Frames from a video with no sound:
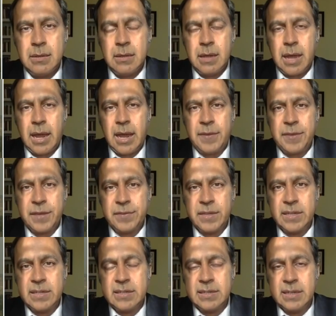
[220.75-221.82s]
I think
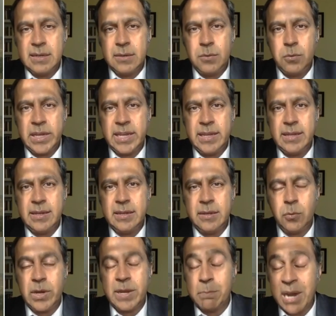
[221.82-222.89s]
that uh, we
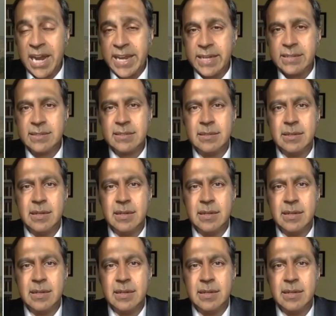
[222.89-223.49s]
we might,